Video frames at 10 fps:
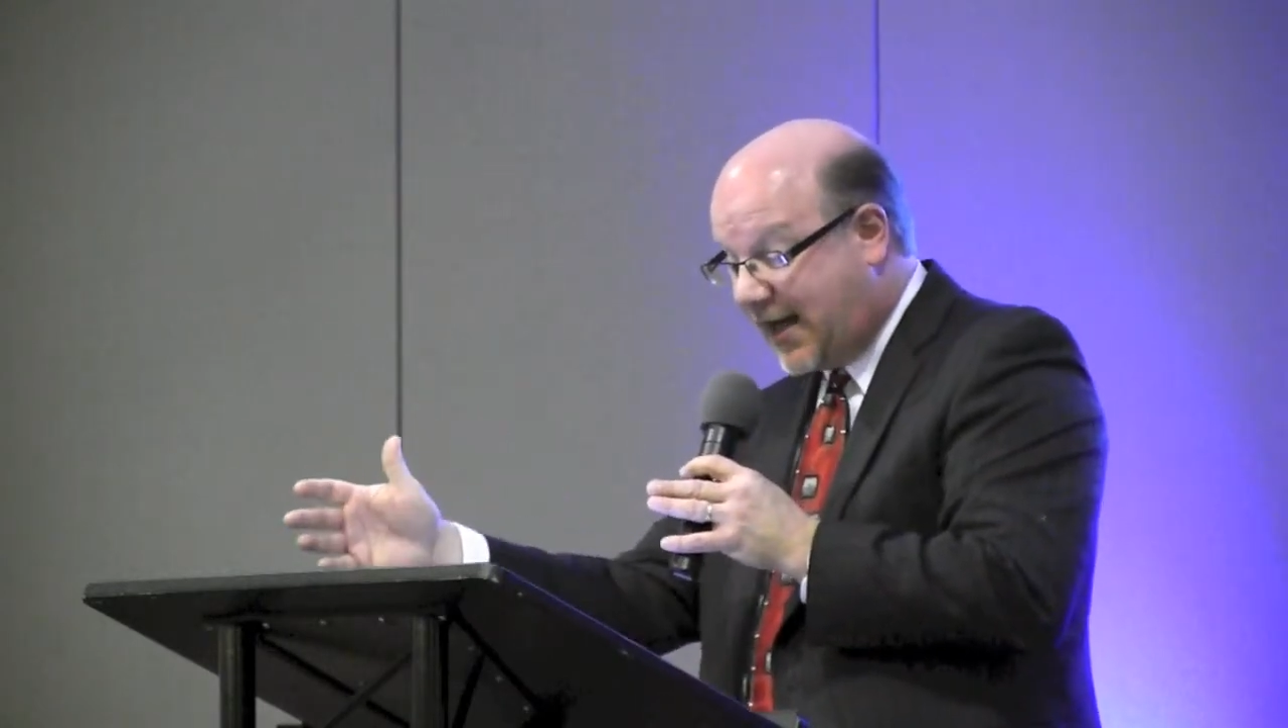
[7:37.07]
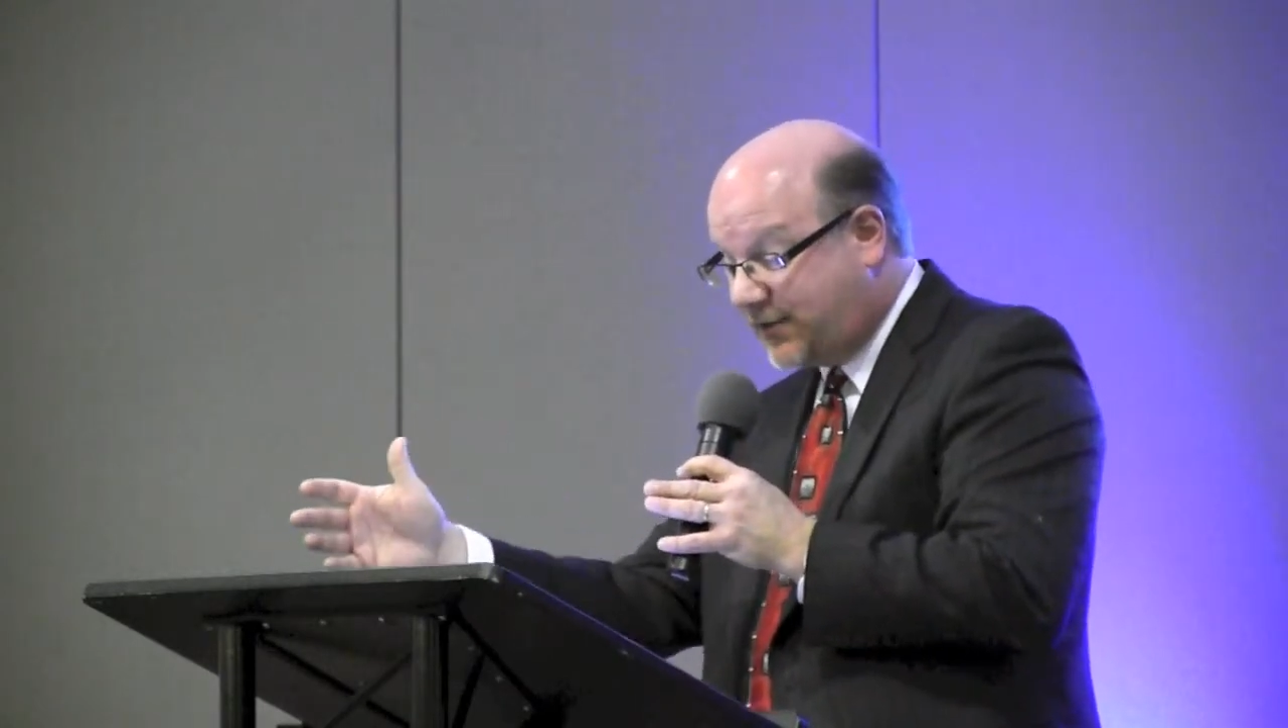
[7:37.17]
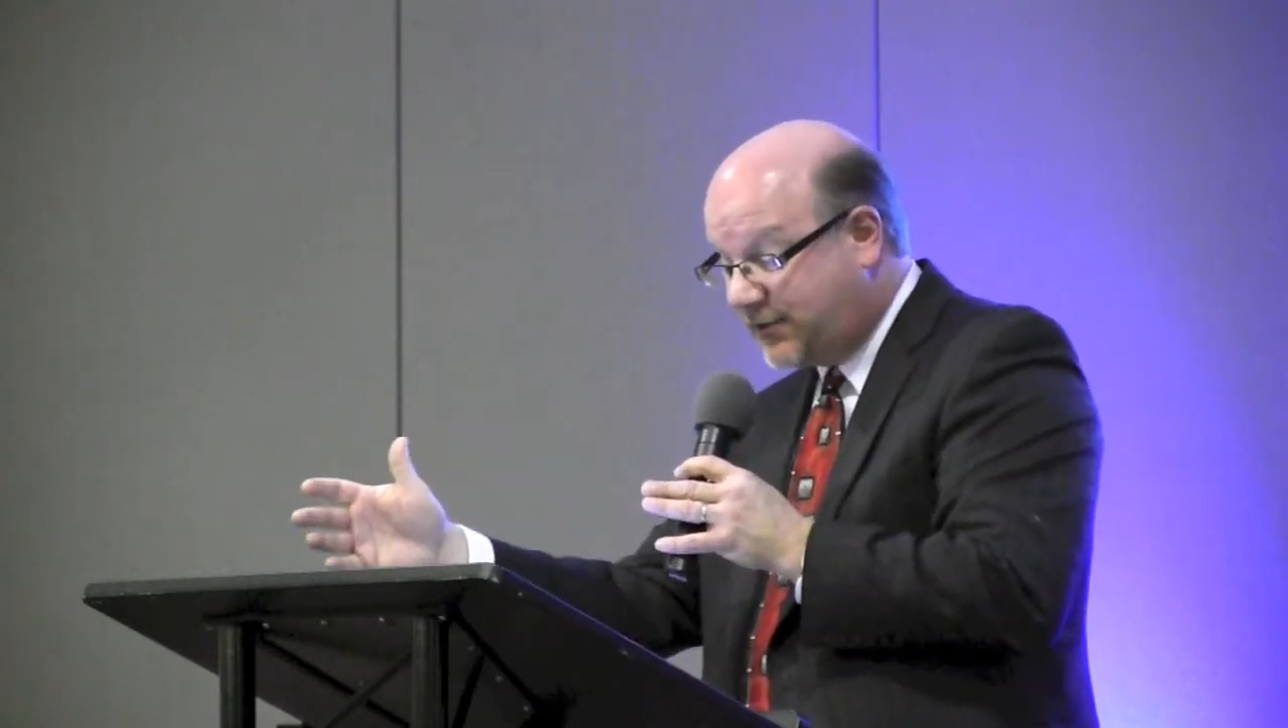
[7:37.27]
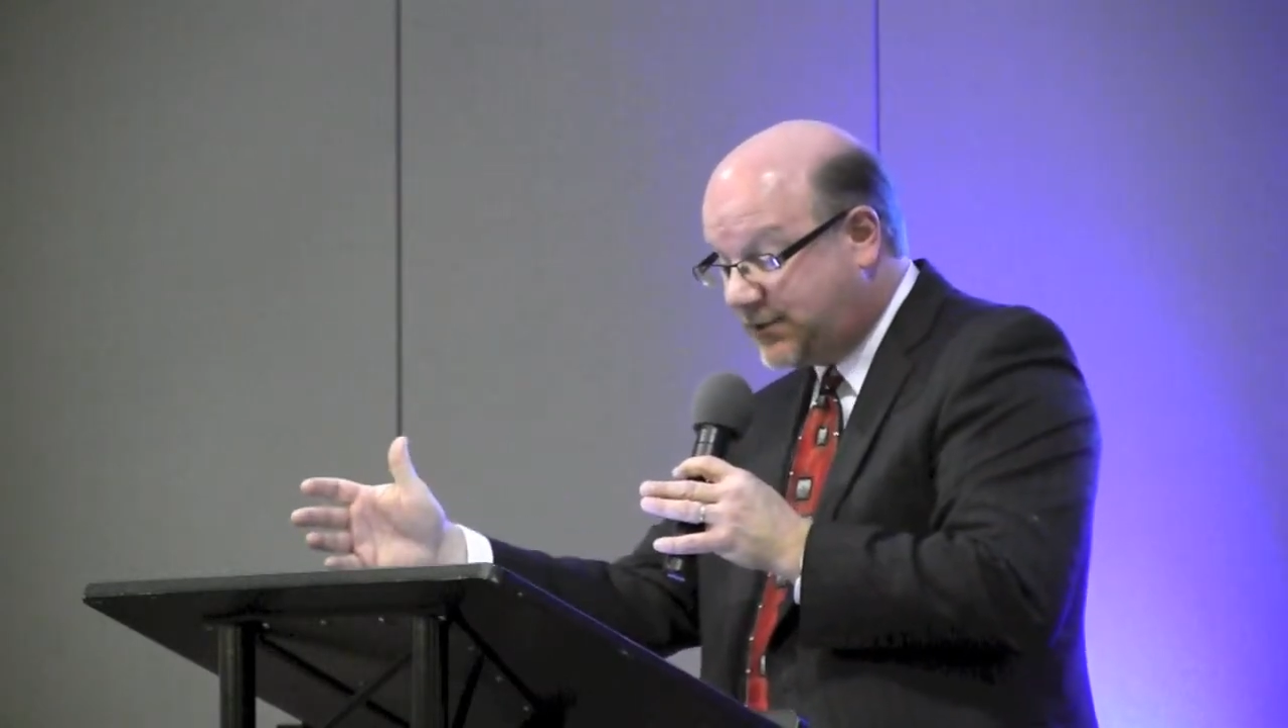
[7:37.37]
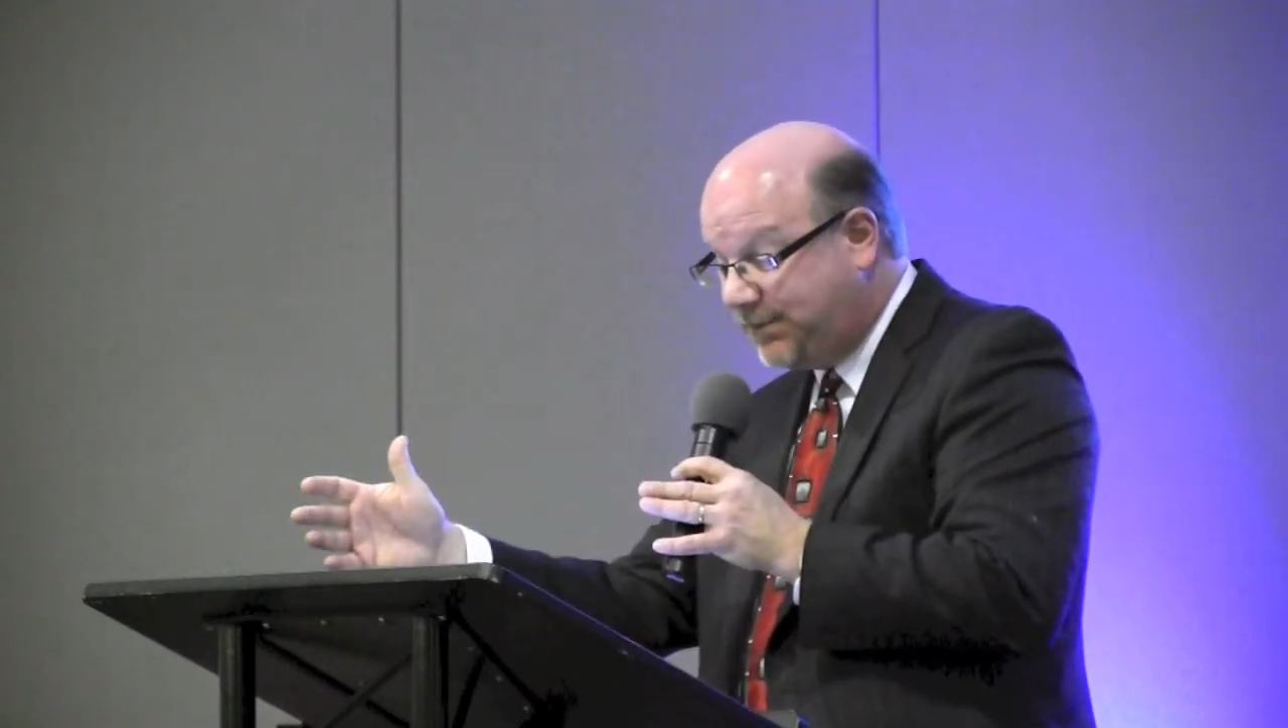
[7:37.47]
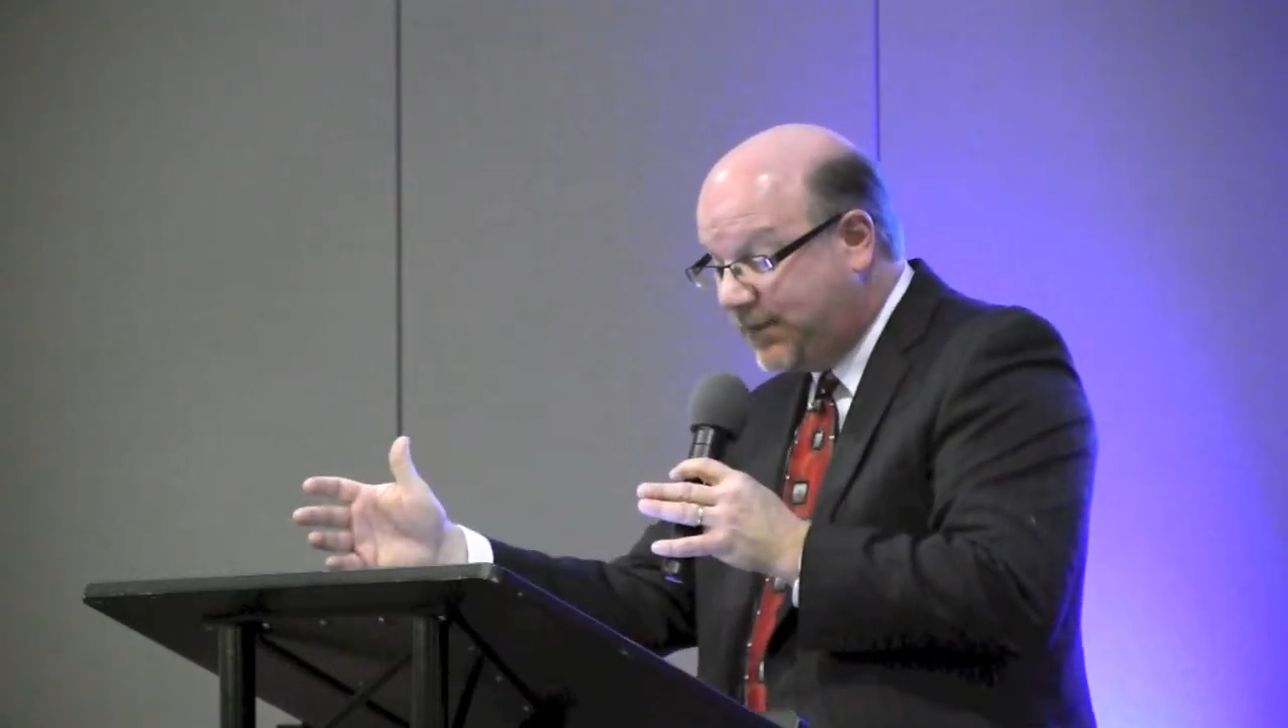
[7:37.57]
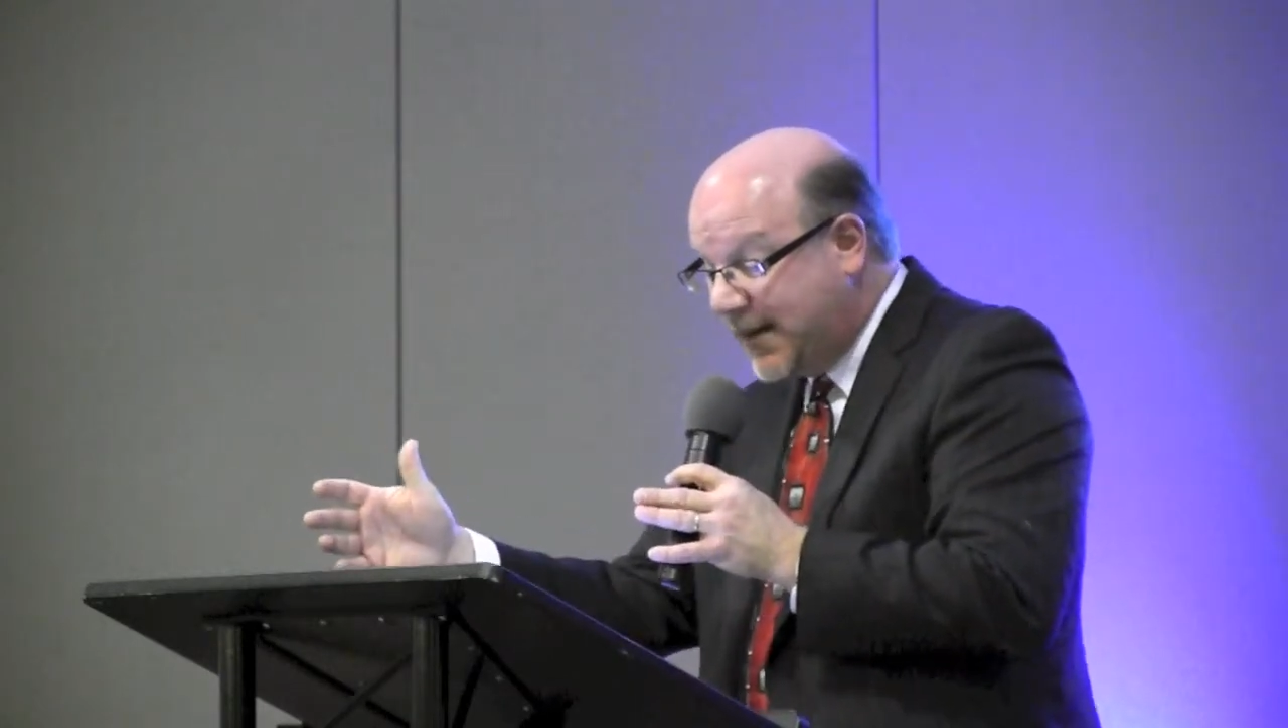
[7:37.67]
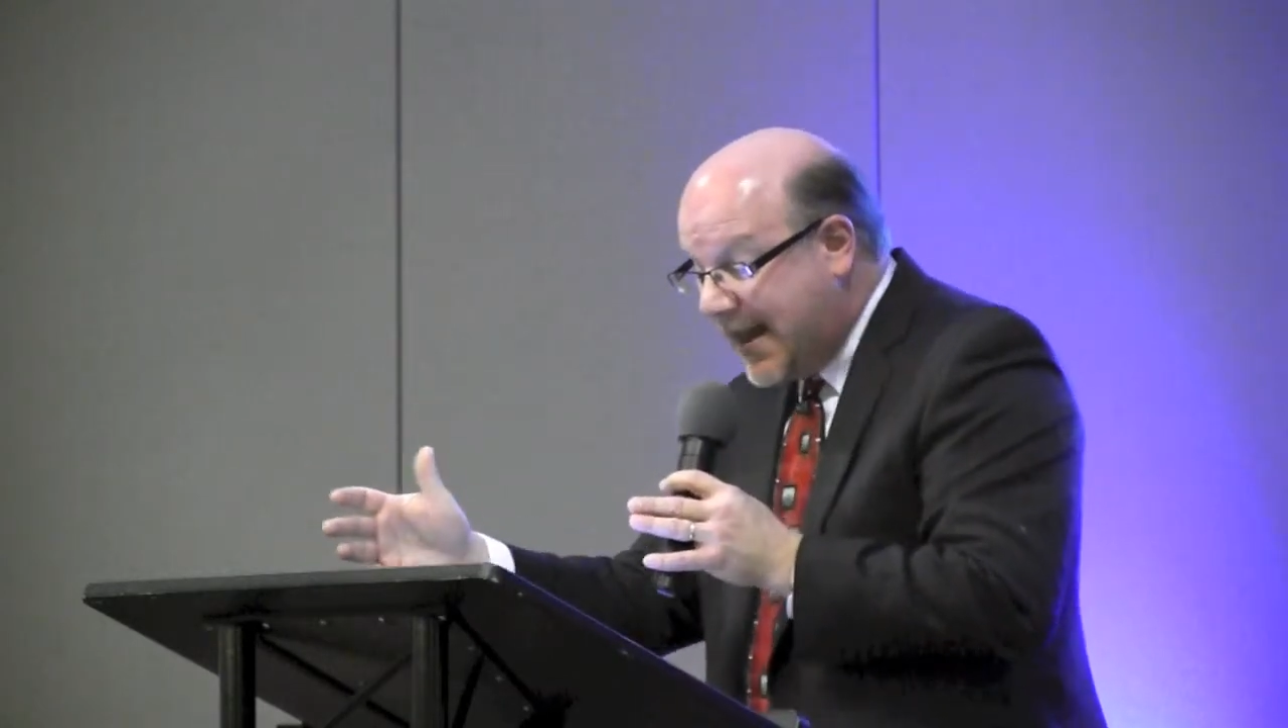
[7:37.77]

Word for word: idols.